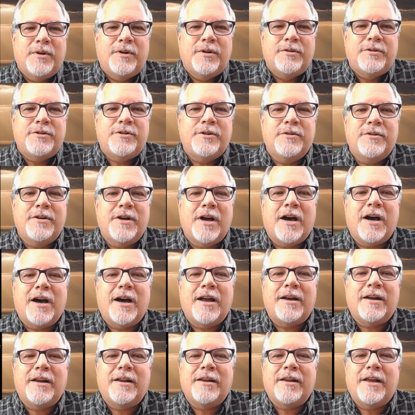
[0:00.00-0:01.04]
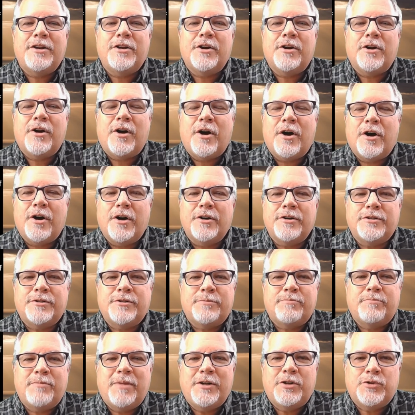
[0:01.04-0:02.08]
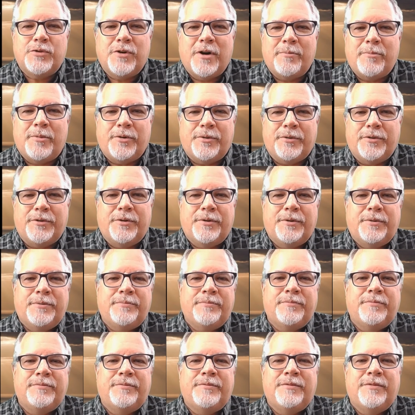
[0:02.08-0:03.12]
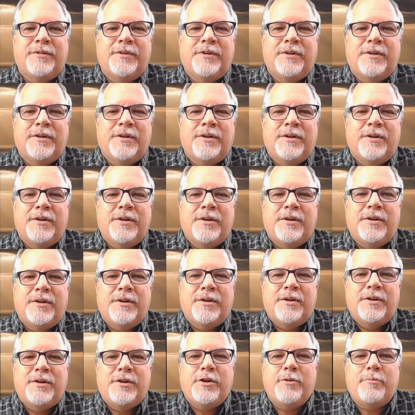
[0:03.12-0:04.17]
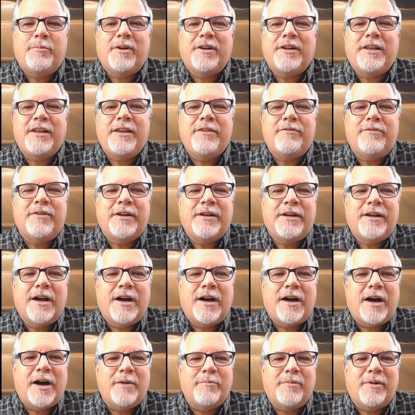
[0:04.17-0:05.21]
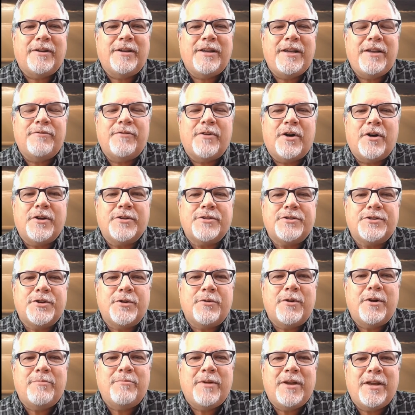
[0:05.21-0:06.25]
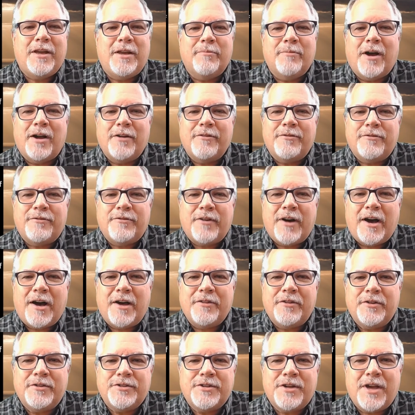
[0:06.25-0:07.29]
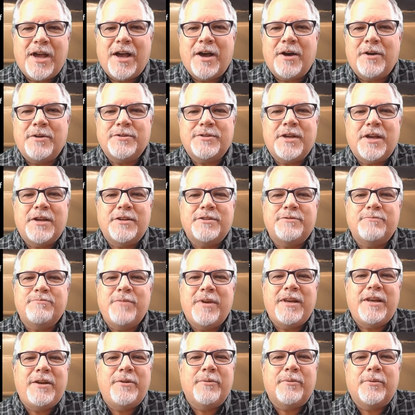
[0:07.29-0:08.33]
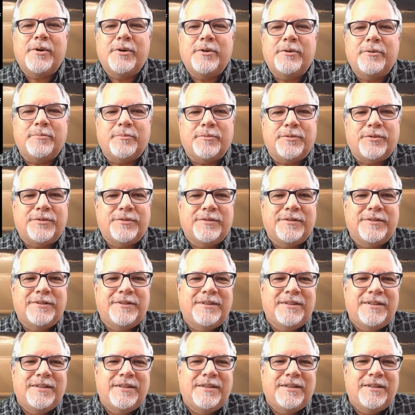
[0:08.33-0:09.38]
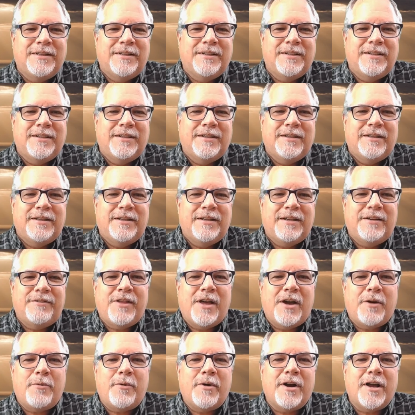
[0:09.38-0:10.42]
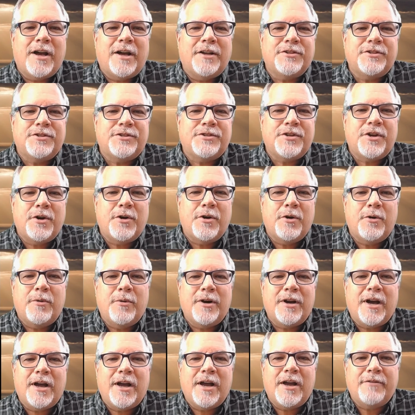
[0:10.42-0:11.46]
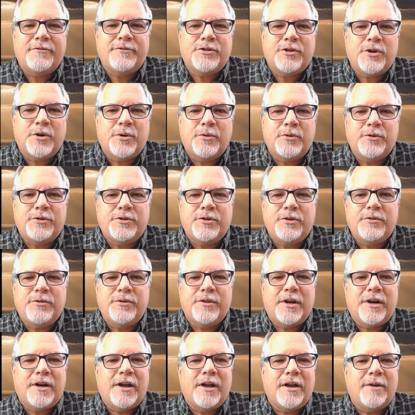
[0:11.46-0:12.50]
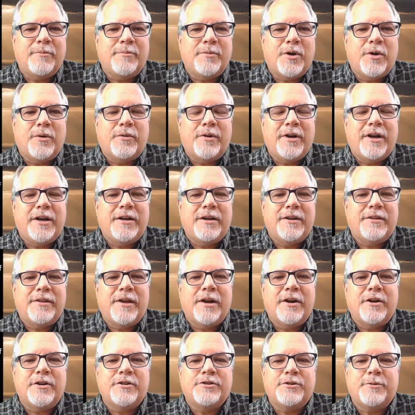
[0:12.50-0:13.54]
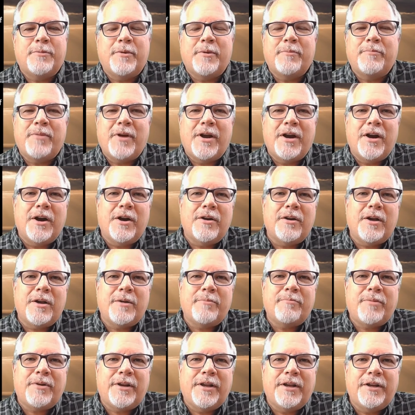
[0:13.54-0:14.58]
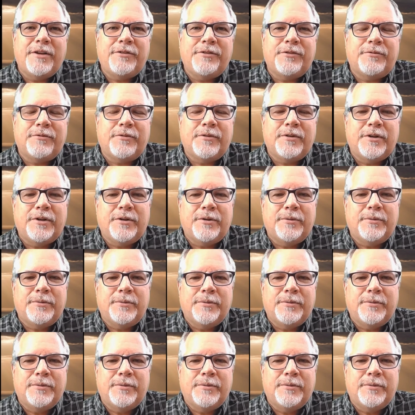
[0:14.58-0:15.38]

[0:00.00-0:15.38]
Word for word: Do not let your hearts be troubled. You believe in God, believe also in me. My Father's house has many rooms. If that were not so, would I have told you that I am going there to prepare a place for you?